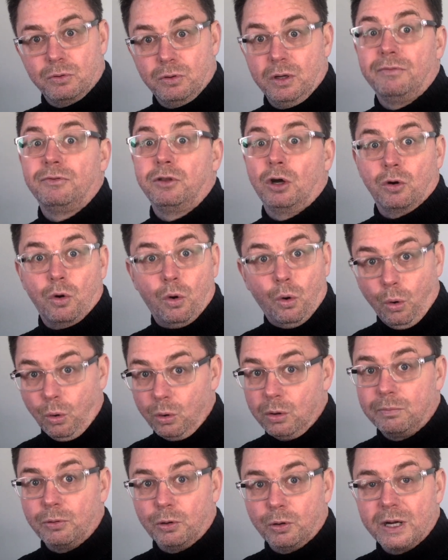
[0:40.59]
if not all
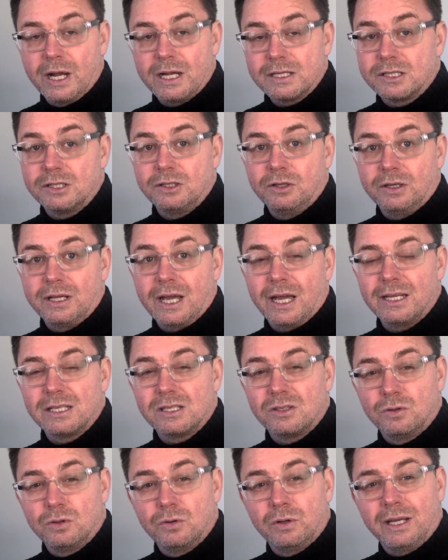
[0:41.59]
the broadcasts in the UK are
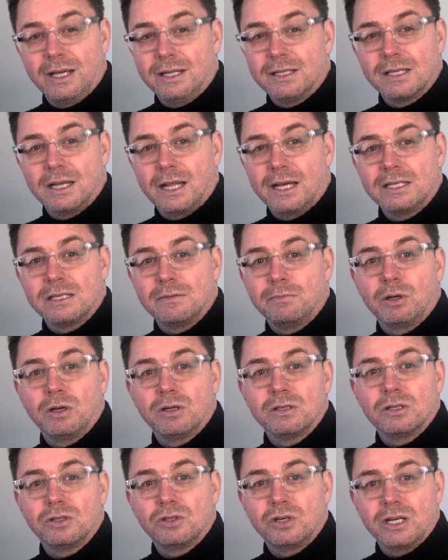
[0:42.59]
still doing interlacing
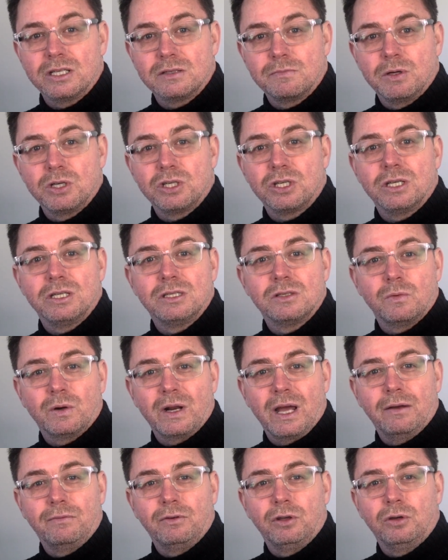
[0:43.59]
because of the transmissions and what
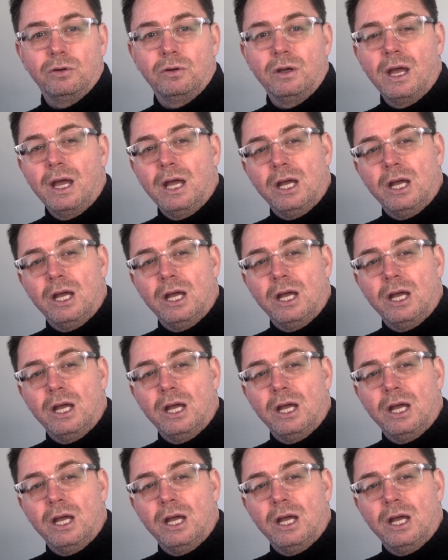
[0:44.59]
have you.